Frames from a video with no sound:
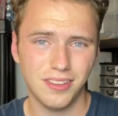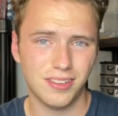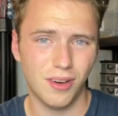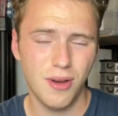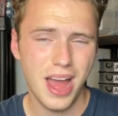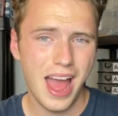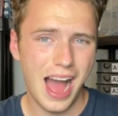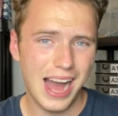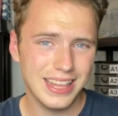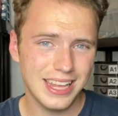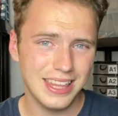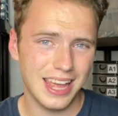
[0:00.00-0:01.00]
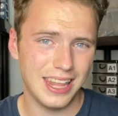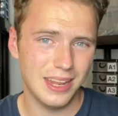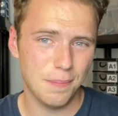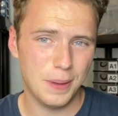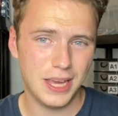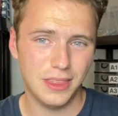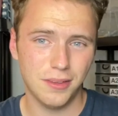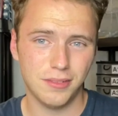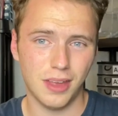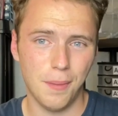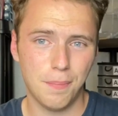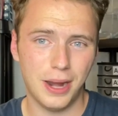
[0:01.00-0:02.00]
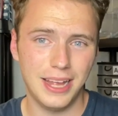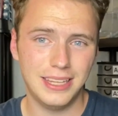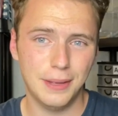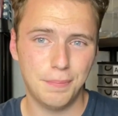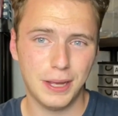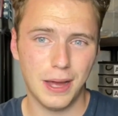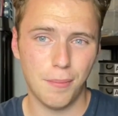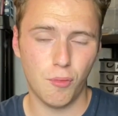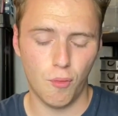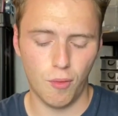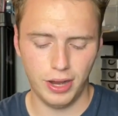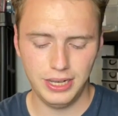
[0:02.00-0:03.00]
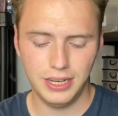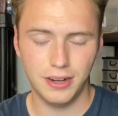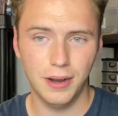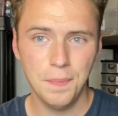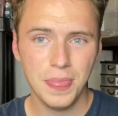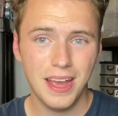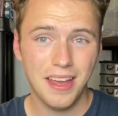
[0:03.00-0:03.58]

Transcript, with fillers: so I didn't end up picking those up, but I did pick up one here